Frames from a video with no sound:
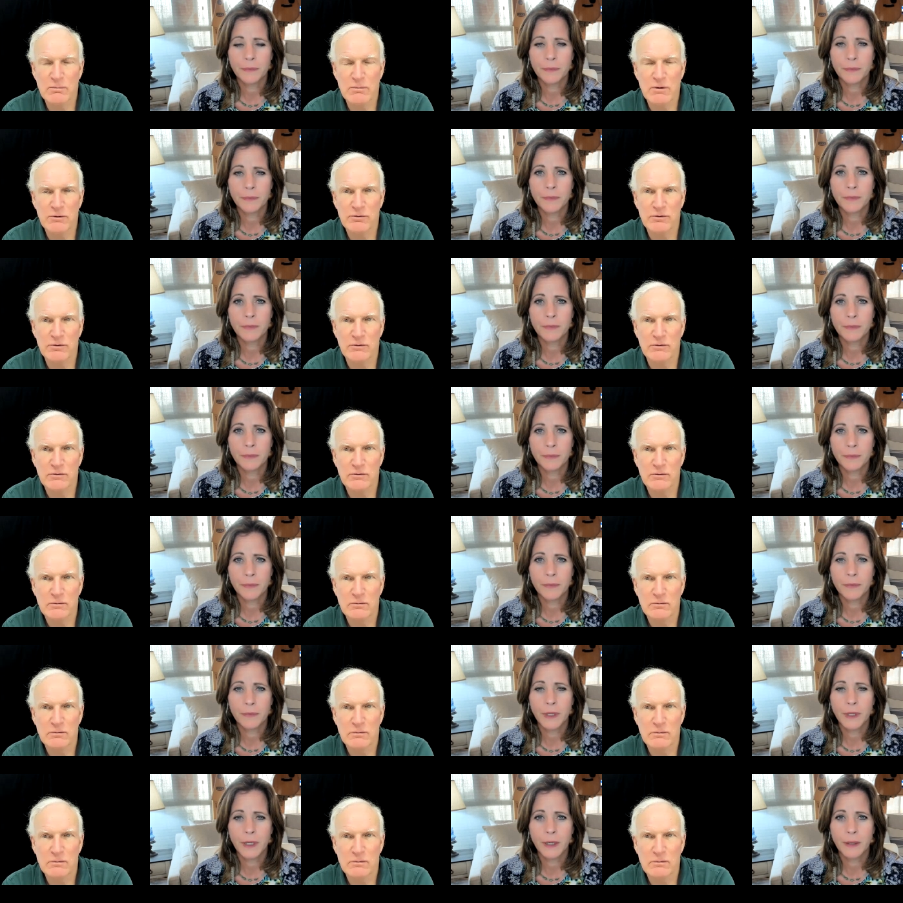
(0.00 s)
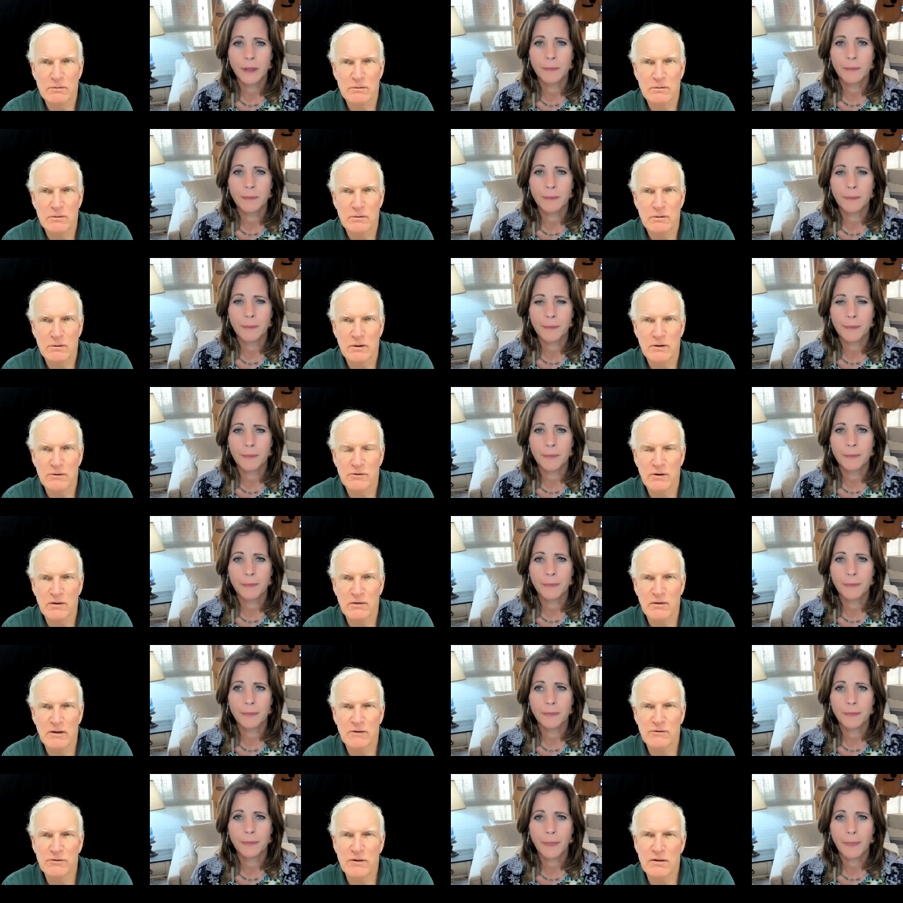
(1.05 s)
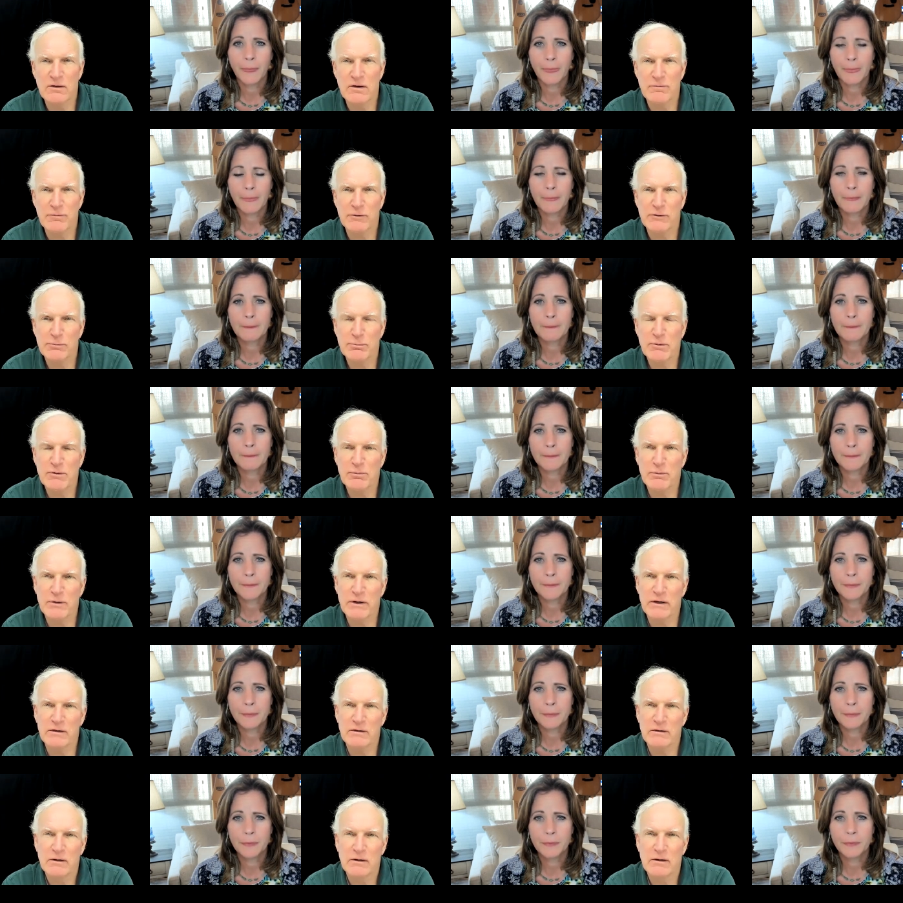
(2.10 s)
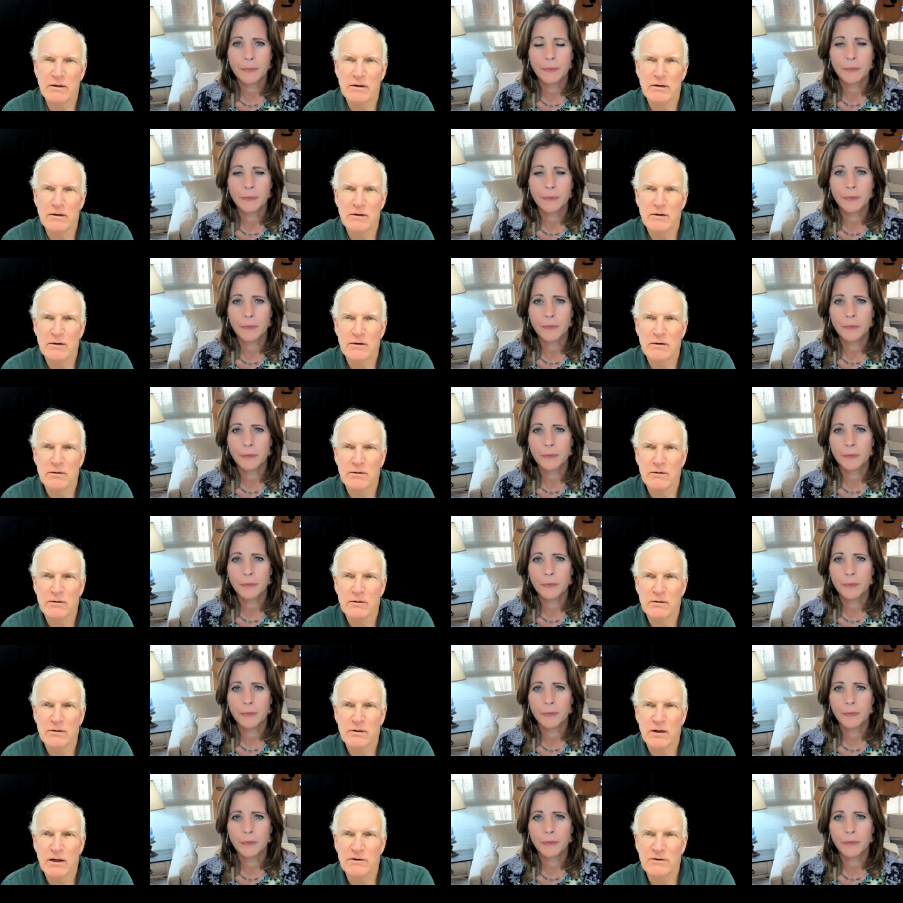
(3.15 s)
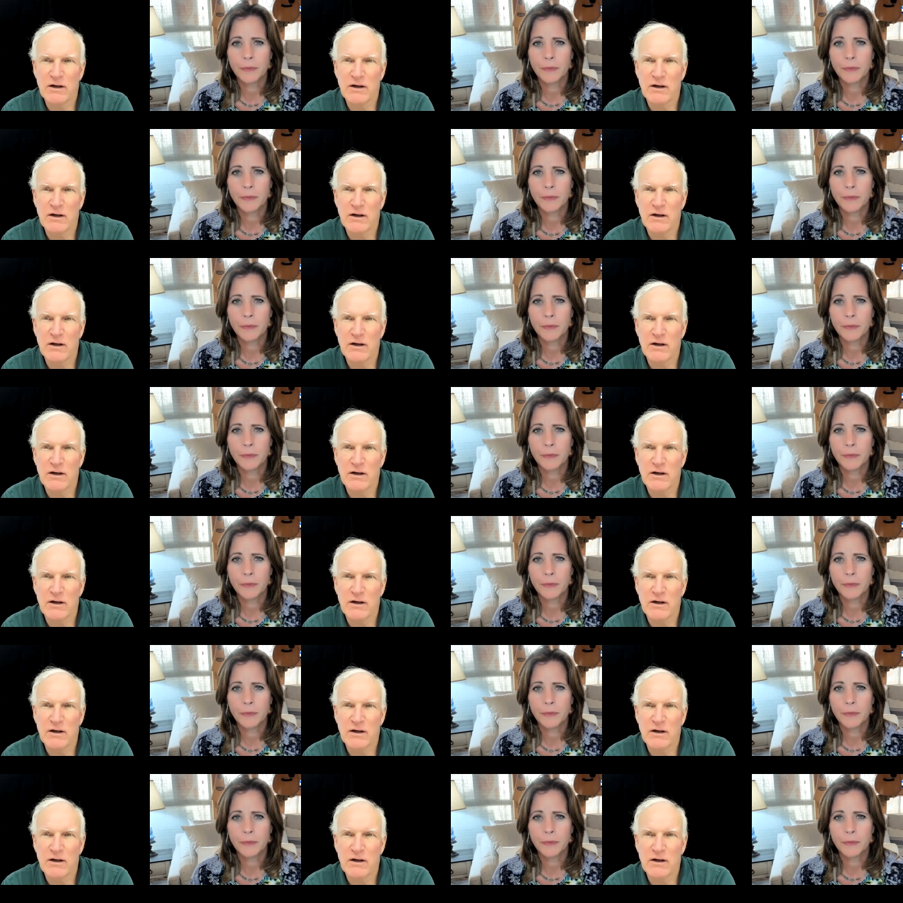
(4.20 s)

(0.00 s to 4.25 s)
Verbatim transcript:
Speaker 1: emotions. Yeah. It's, it's the difference between a